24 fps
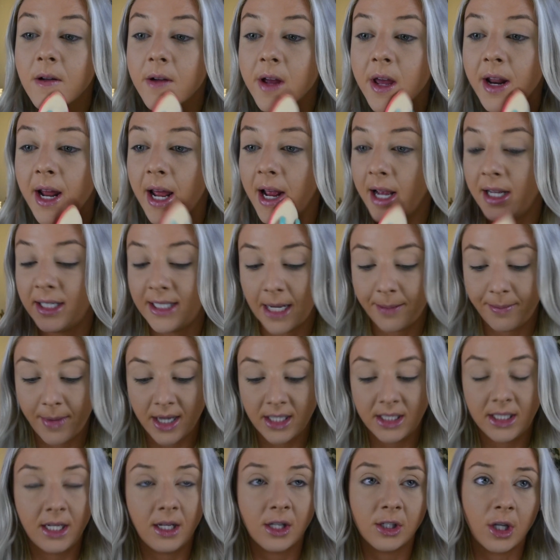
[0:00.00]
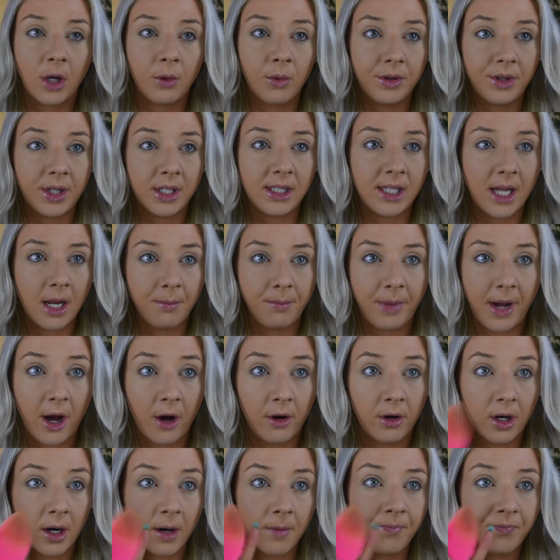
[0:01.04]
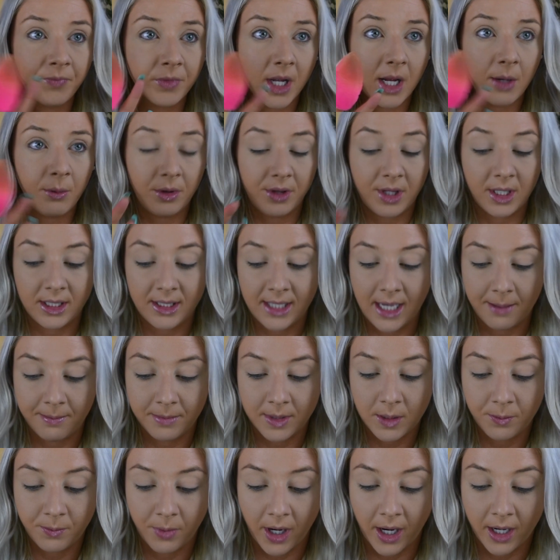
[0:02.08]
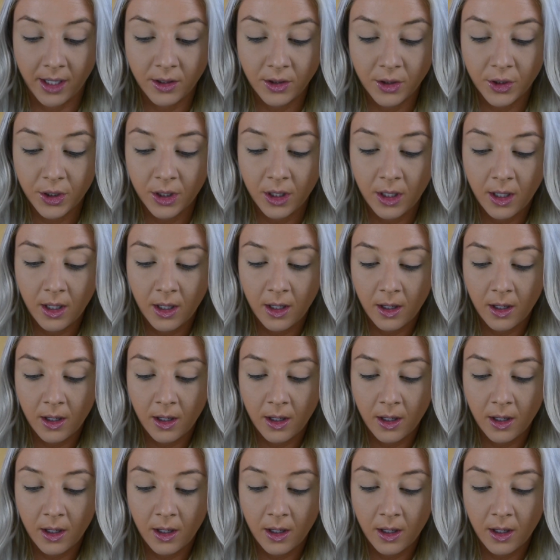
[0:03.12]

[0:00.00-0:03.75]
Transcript: And then I set my T-zone with the same powder and with the same sponge.